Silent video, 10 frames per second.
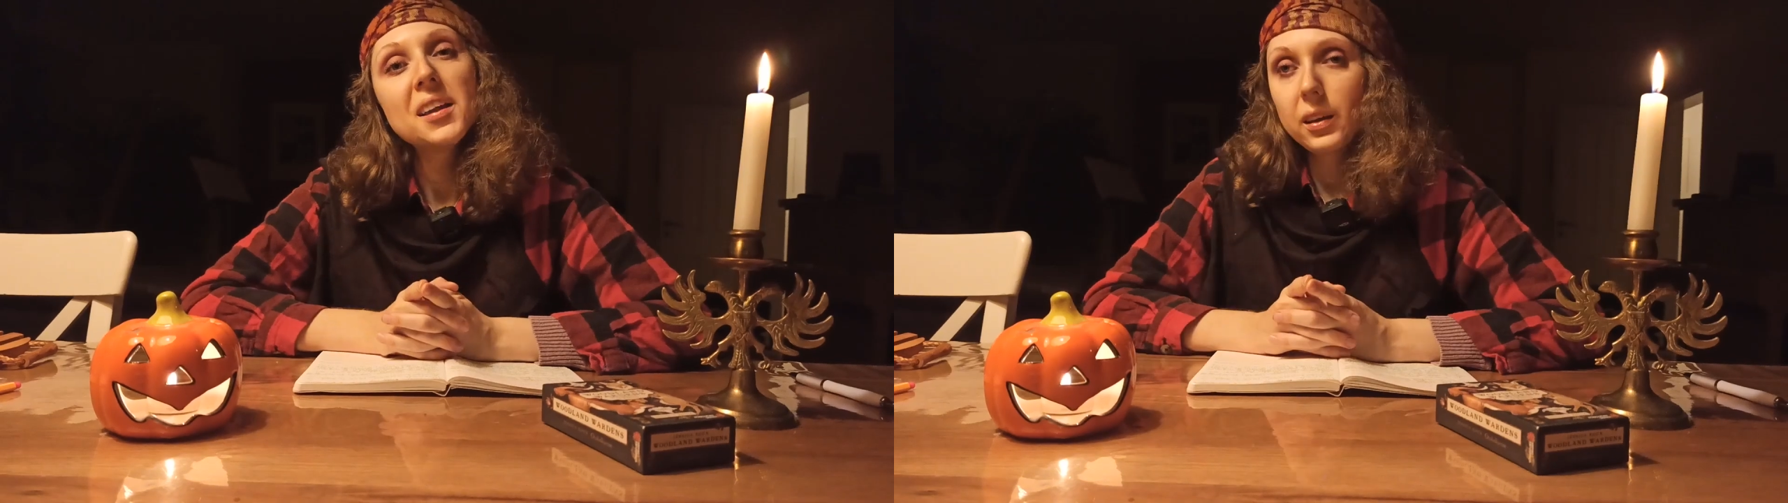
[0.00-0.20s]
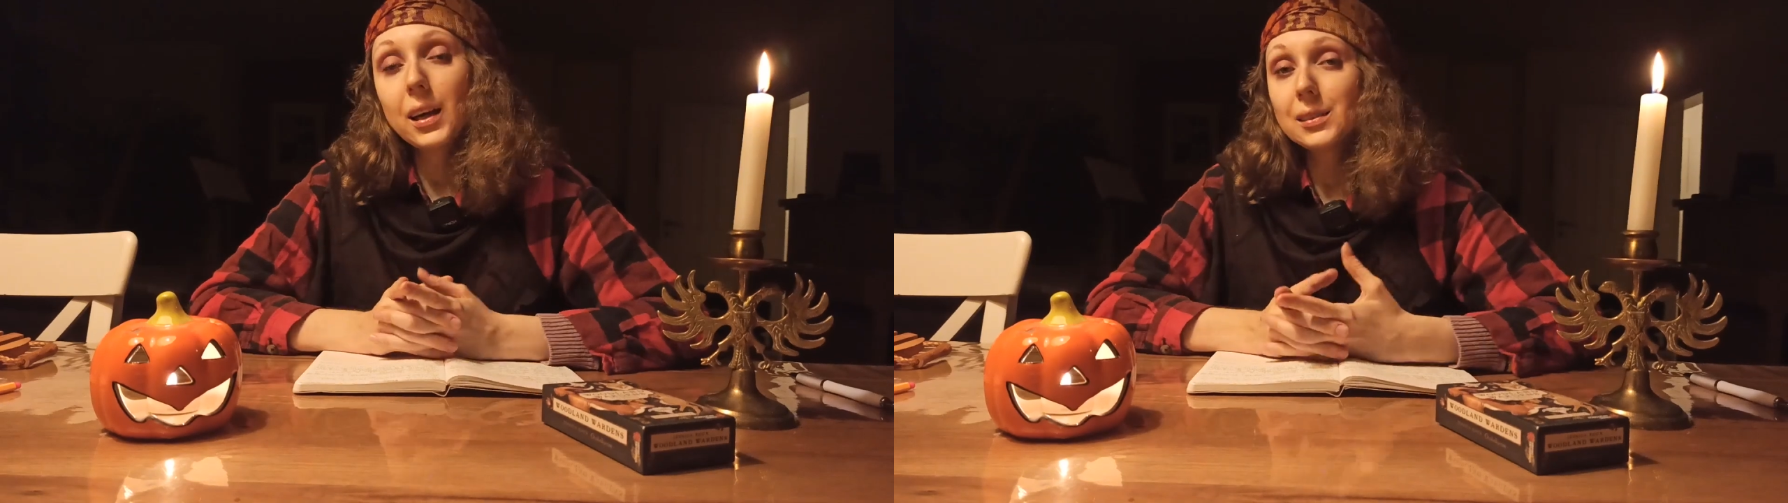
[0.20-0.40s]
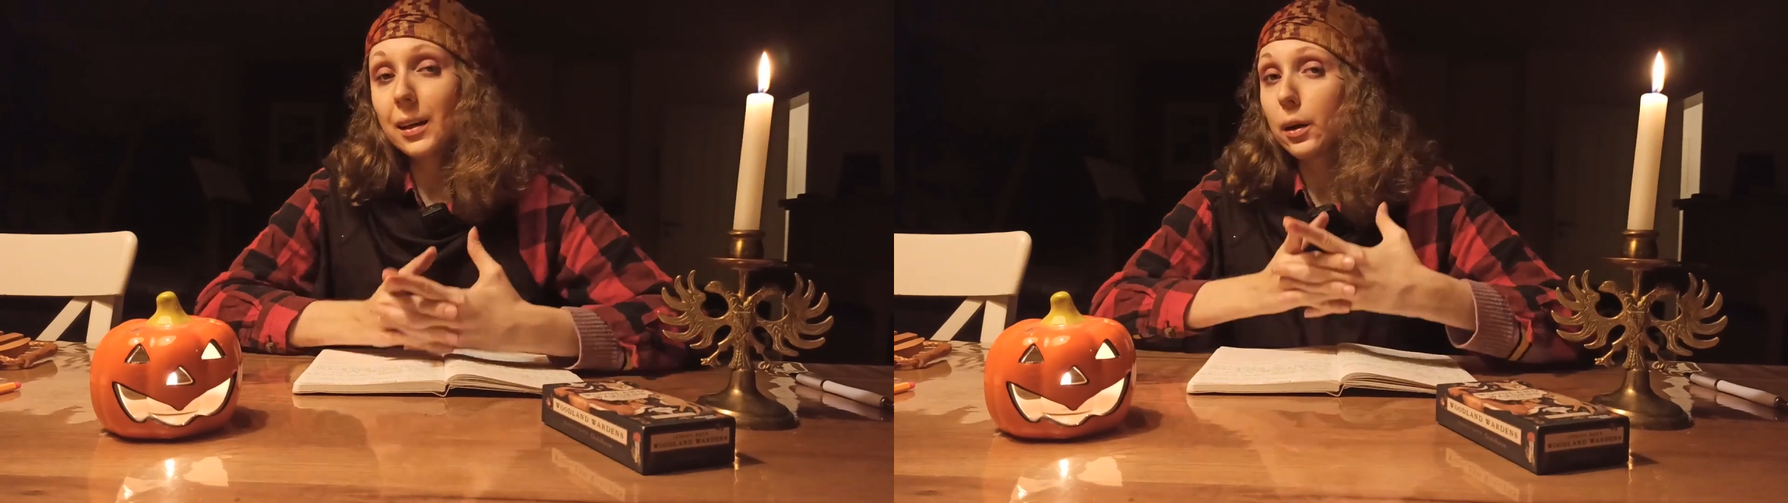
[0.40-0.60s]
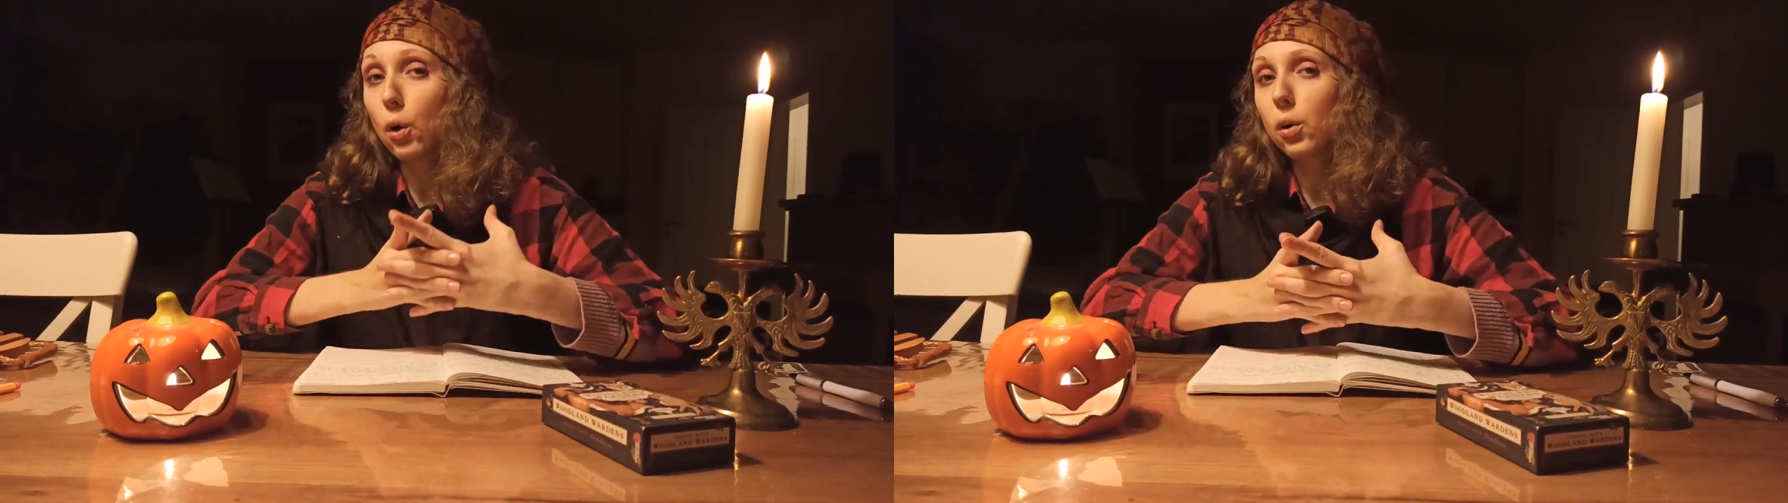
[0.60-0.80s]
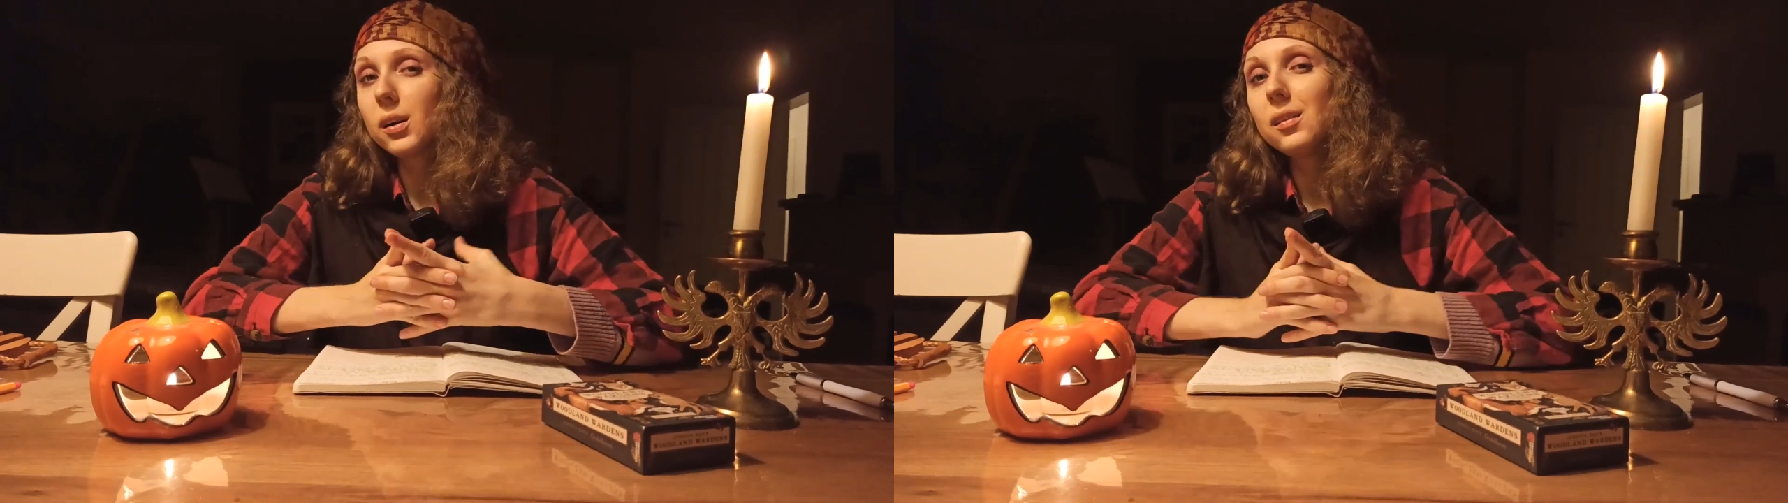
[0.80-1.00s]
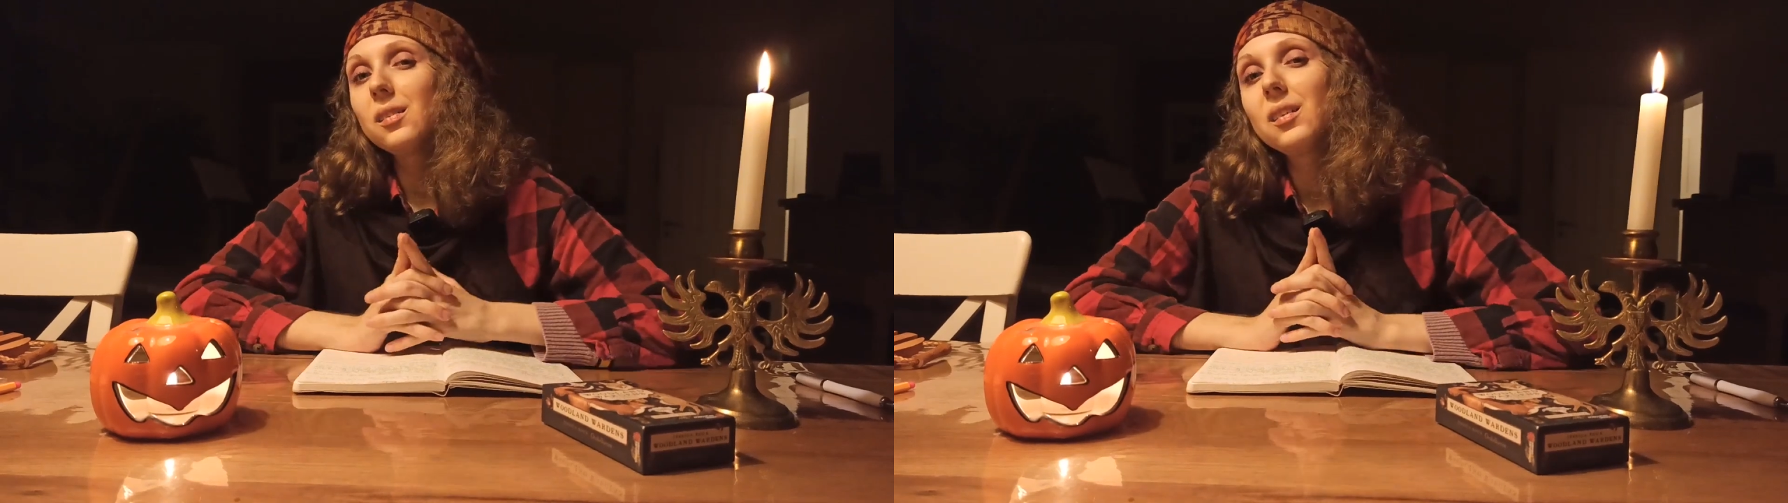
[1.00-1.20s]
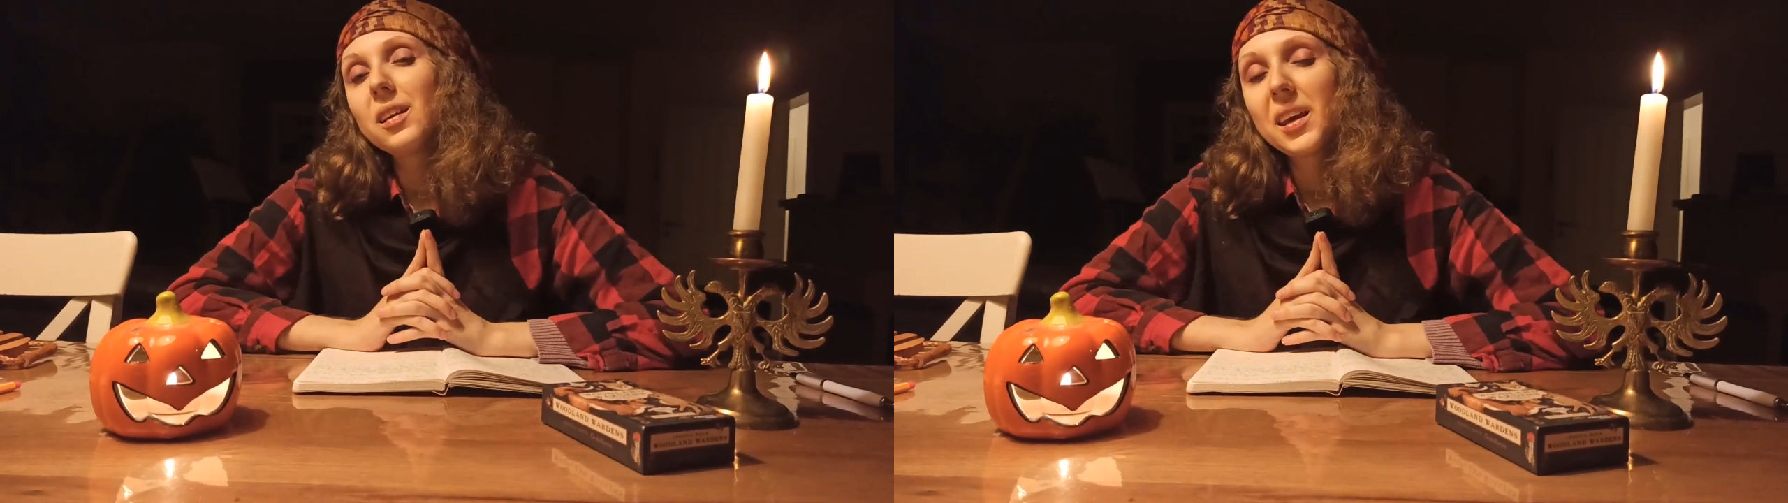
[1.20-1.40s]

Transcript: Nikolai Gogol,